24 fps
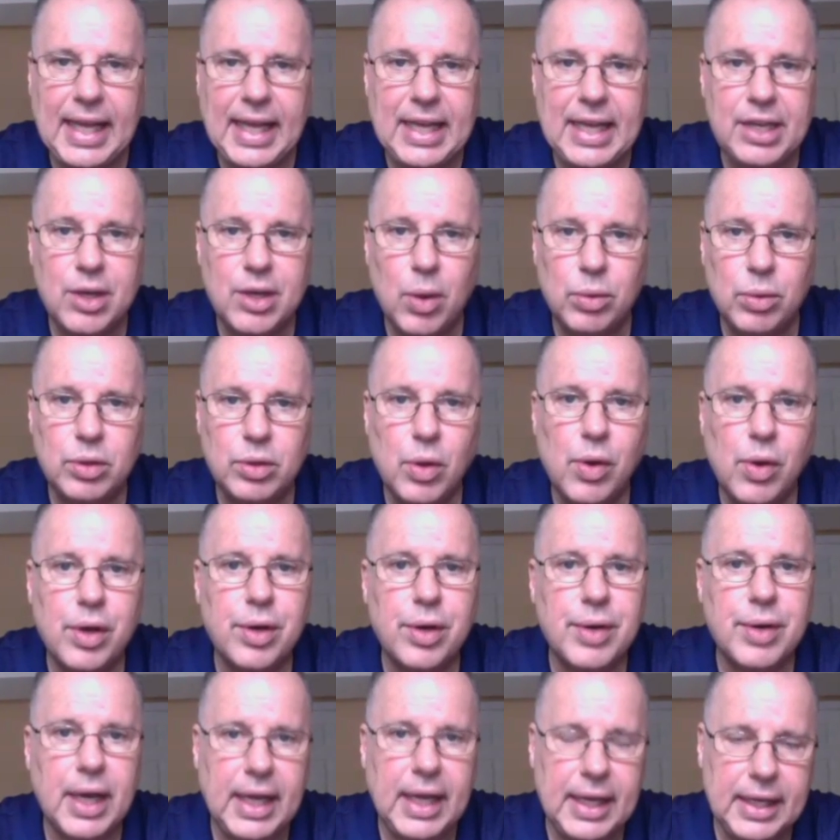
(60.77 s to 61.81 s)
It no
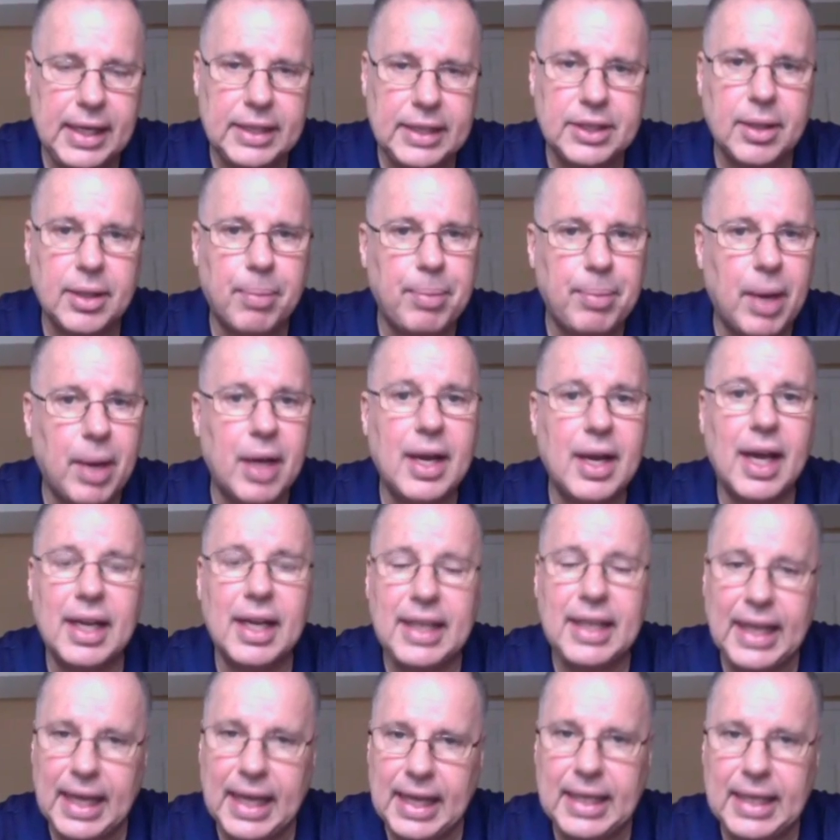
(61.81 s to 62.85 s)
longer is, but
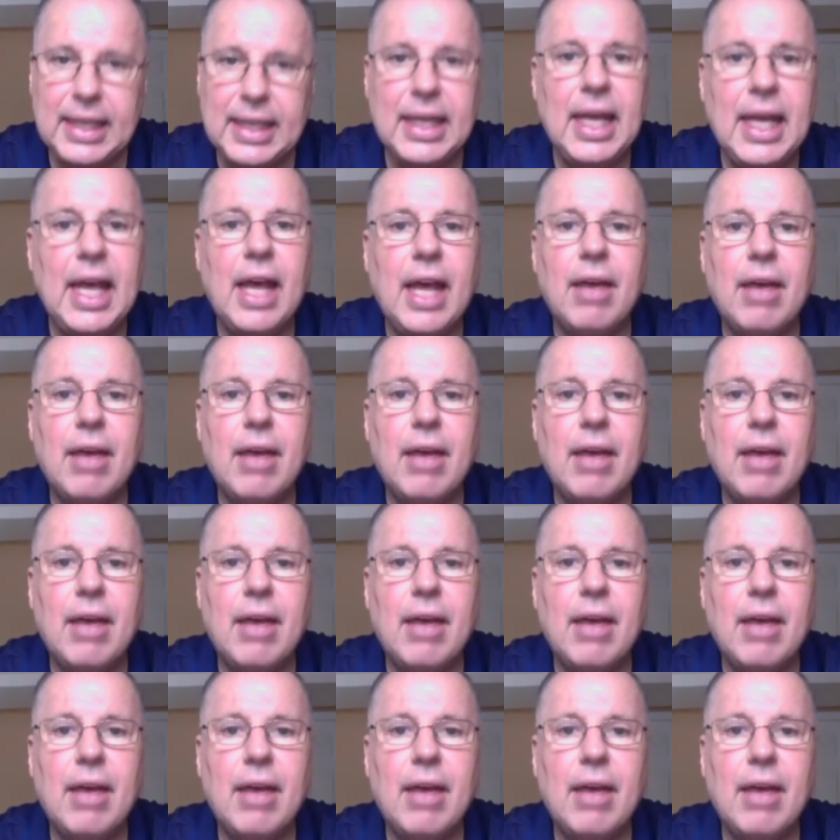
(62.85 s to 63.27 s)
again,